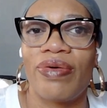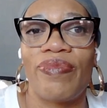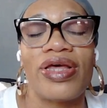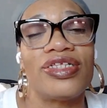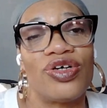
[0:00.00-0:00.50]

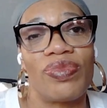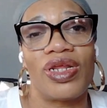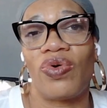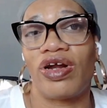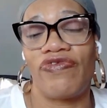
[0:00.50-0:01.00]
met so
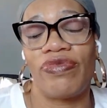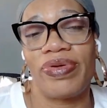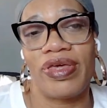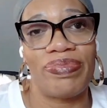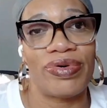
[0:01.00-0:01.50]
many wonderful
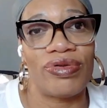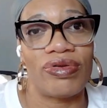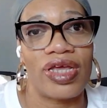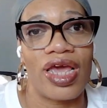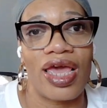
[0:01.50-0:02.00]

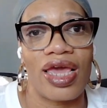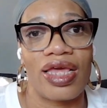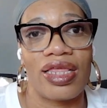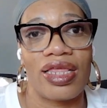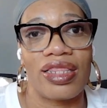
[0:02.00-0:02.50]
people,
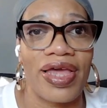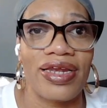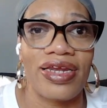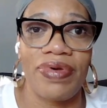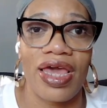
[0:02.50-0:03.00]
and the
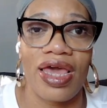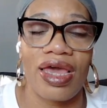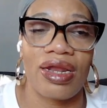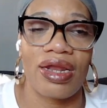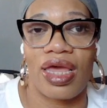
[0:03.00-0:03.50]
pandemic
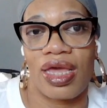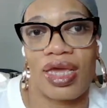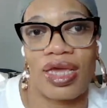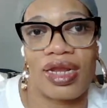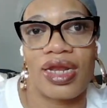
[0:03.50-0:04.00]
hit,
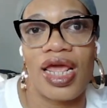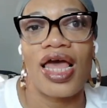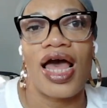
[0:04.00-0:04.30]
and